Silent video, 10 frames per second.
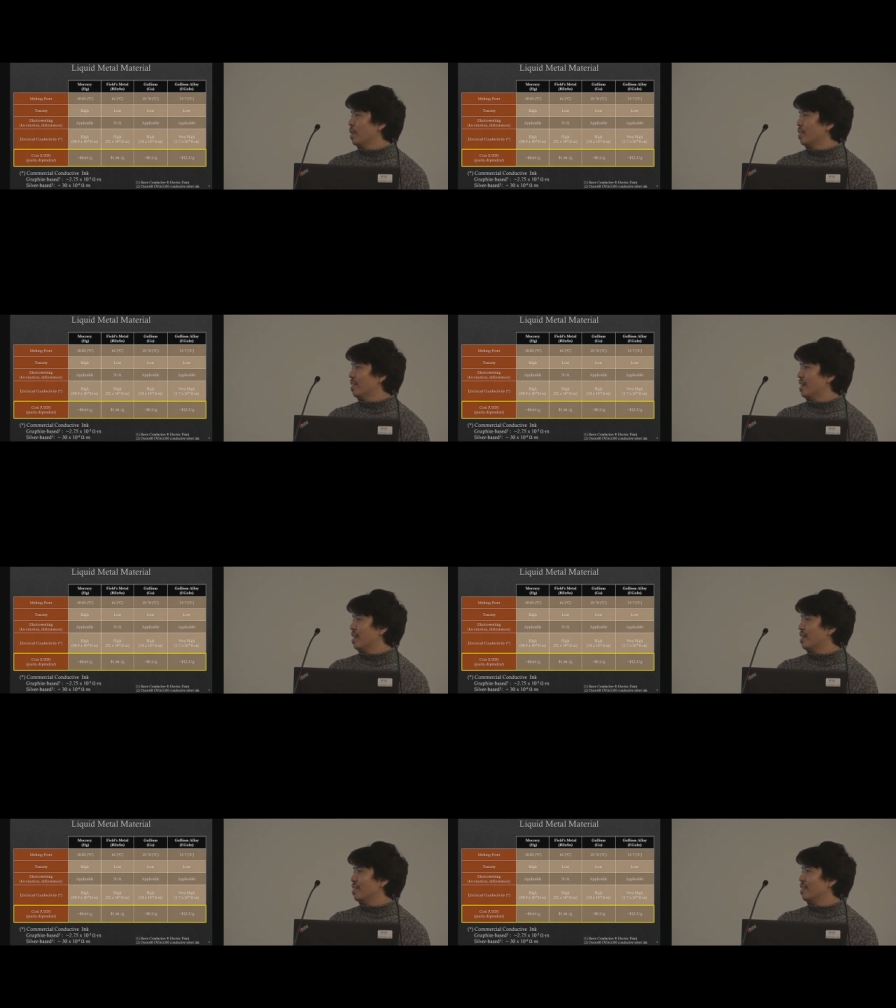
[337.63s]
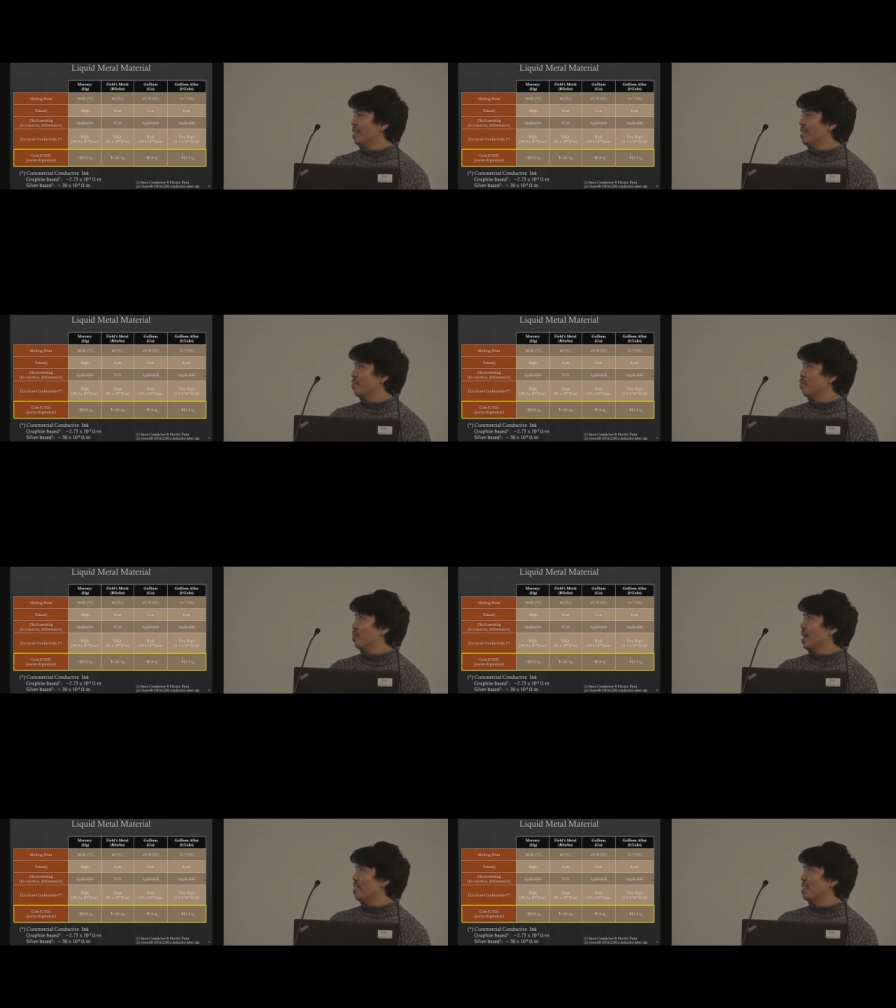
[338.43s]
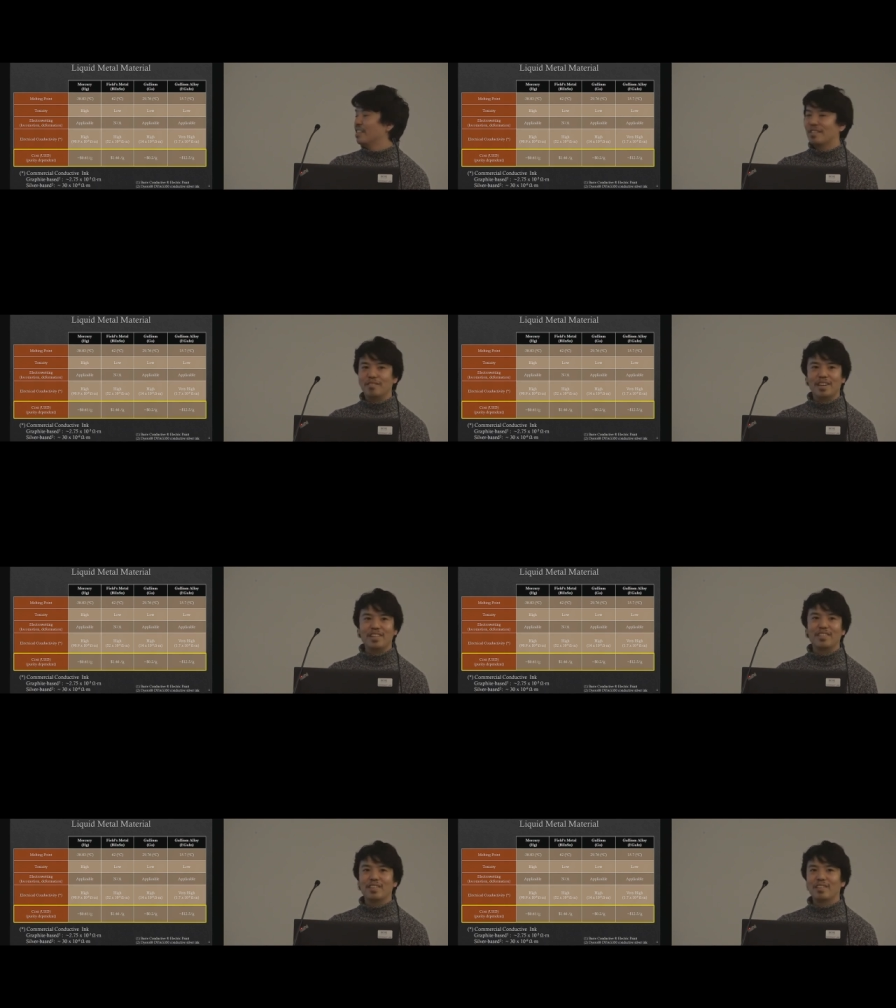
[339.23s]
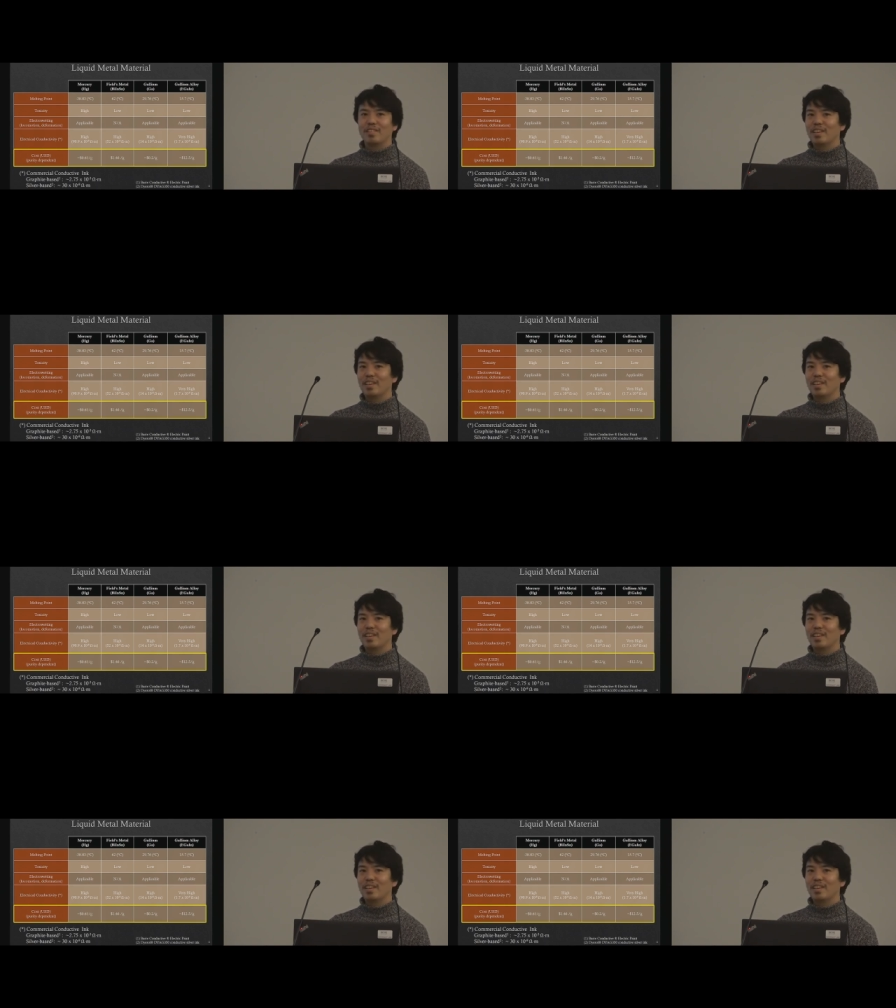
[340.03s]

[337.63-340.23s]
But these prices quite